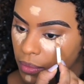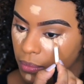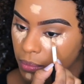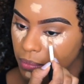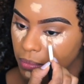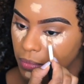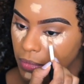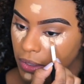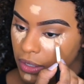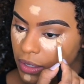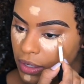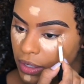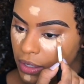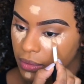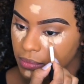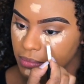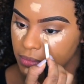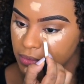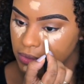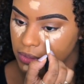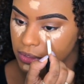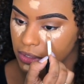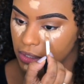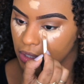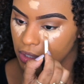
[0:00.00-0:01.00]
medium
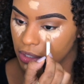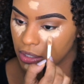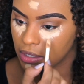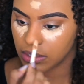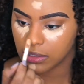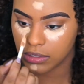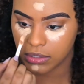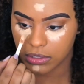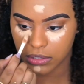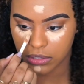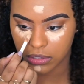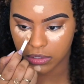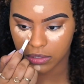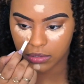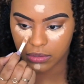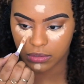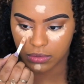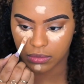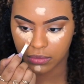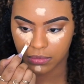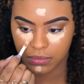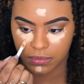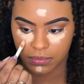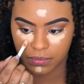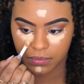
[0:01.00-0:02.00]
sand,
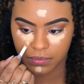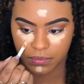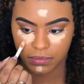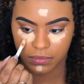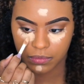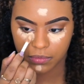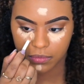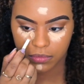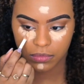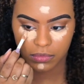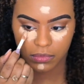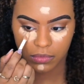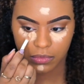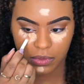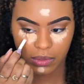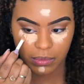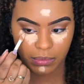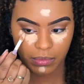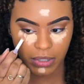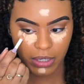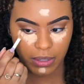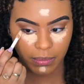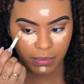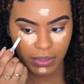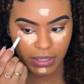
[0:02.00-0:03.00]

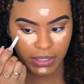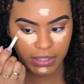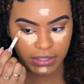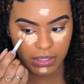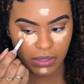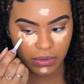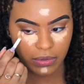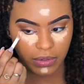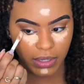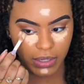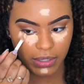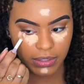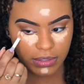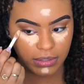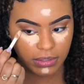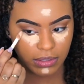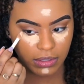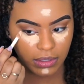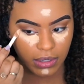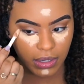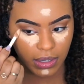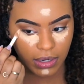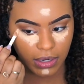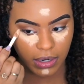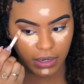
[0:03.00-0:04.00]
but it blends out
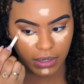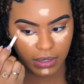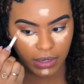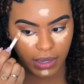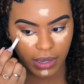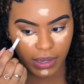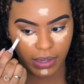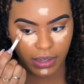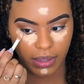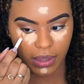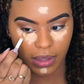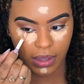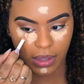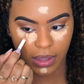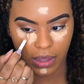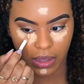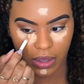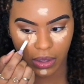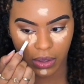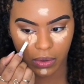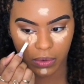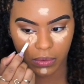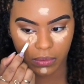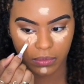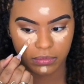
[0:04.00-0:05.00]
nicely, and I like
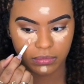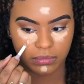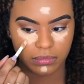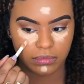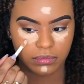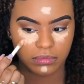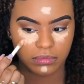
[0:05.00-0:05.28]
how